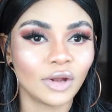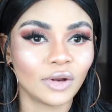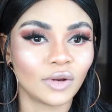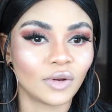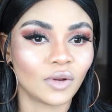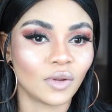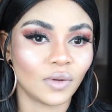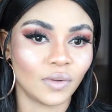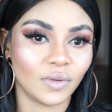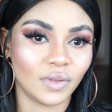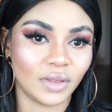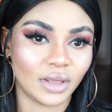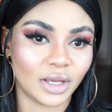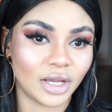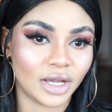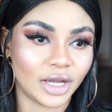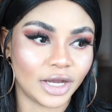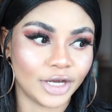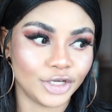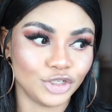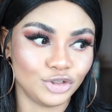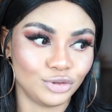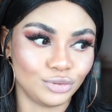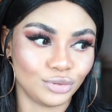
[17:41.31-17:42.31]
Not that
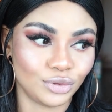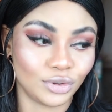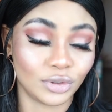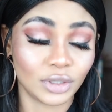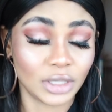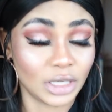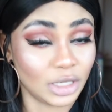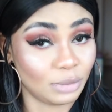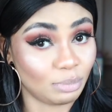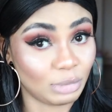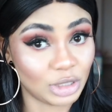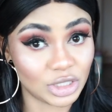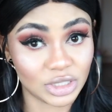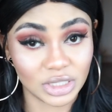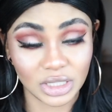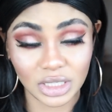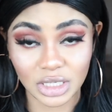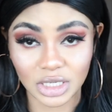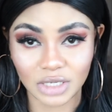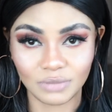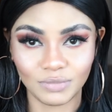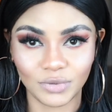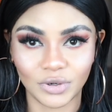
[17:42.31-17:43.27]
I do not like my skin,